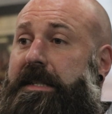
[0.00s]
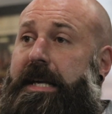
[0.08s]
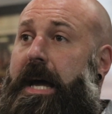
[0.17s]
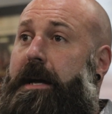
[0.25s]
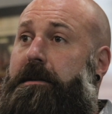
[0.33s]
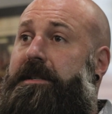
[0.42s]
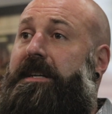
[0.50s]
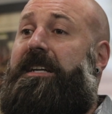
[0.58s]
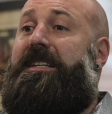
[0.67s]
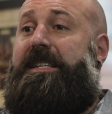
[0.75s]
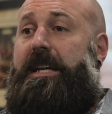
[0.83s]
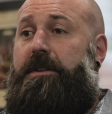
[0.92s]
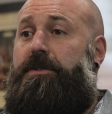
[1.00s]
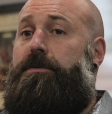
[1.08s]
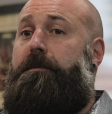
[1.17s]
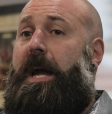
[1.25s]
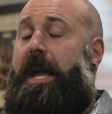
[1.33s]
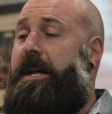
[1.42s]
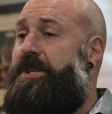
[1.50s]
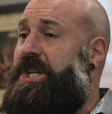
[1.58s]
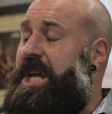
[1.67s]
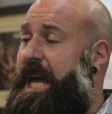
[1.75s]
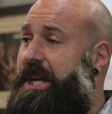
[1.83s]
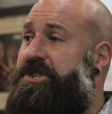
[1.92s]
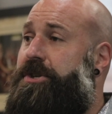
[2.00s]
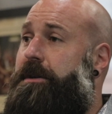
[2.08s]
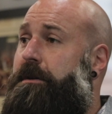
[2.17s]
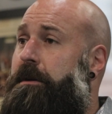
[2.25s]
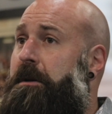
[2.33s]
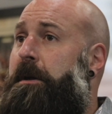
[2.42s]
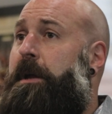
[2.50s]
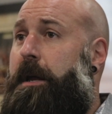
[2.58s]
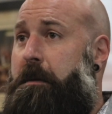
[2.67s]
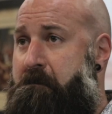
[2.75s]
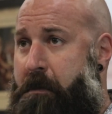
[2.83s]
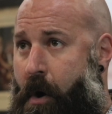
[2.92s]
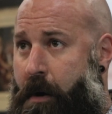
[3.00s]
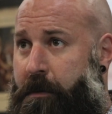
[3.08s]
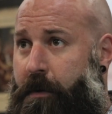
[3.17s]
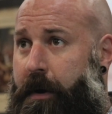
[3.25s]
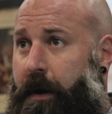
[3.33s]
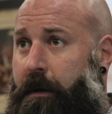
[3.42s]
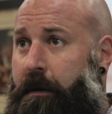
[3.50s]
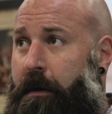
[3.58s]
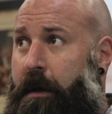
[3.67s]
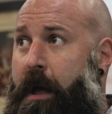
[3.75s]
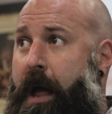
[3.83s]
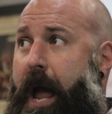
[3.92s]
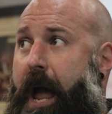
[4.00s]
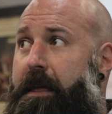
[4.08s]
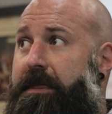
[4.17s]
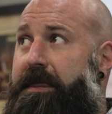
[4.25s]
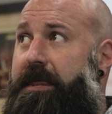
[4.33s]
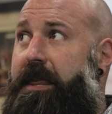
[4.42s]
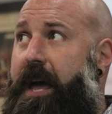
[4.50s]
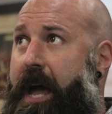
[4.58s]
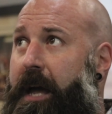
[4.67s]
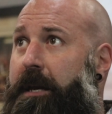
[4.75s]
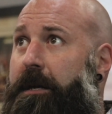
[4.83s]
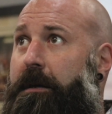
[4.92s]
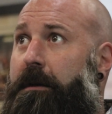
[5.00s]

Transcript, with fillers: get to continue my education in barbering, and then